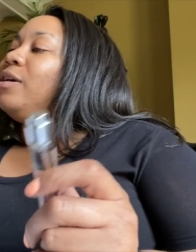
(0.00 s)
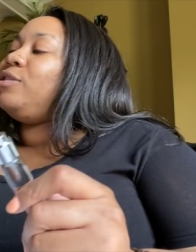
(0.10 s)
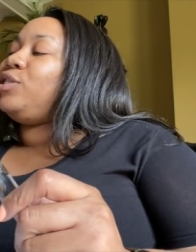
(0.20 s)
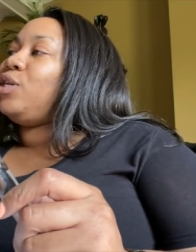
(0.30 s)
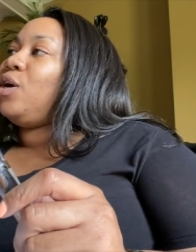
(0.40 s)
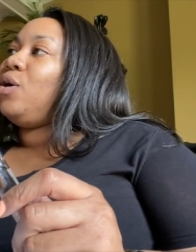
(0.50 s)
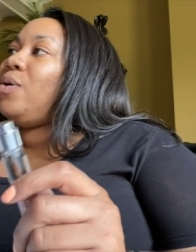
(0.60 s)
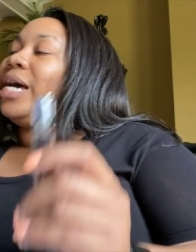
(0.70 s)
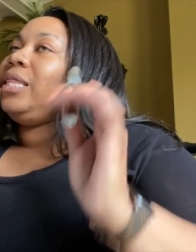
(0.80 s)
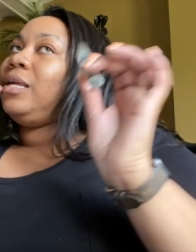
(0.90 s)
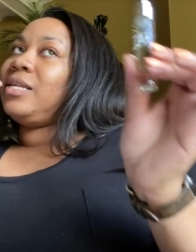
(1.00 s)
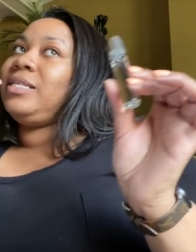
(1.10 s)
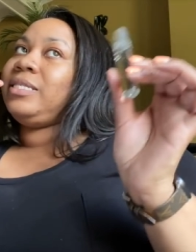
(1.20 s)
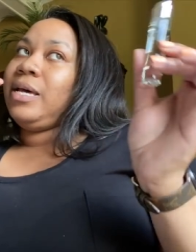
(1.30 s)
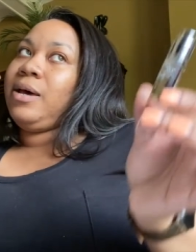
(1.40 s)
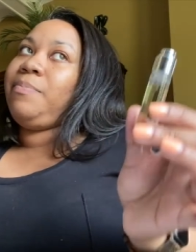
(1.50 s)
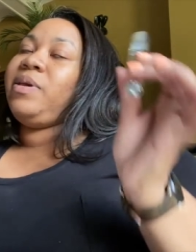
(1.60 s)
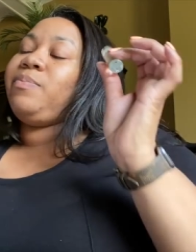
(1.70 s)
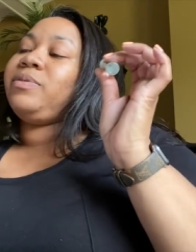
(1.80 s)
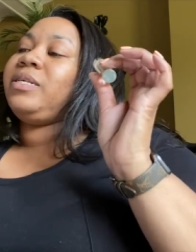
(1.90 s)
So I looked this up,
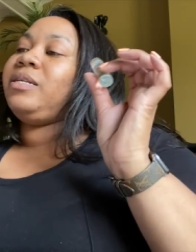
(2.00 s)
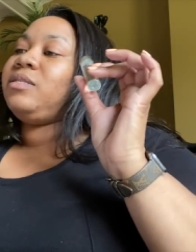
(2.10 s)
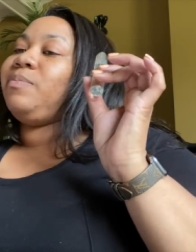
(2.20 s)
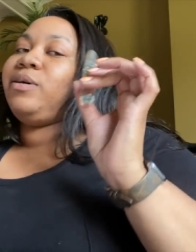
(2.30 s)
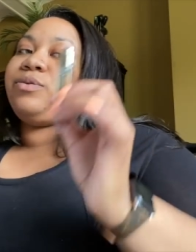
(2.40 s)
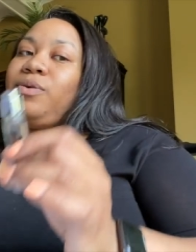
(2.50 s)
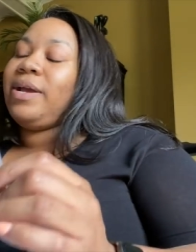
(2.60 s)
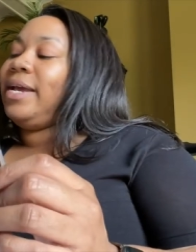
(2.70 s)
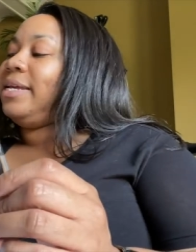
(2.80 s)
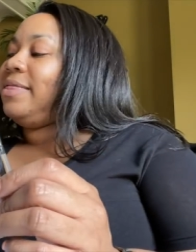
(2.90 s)
people said it smelled great,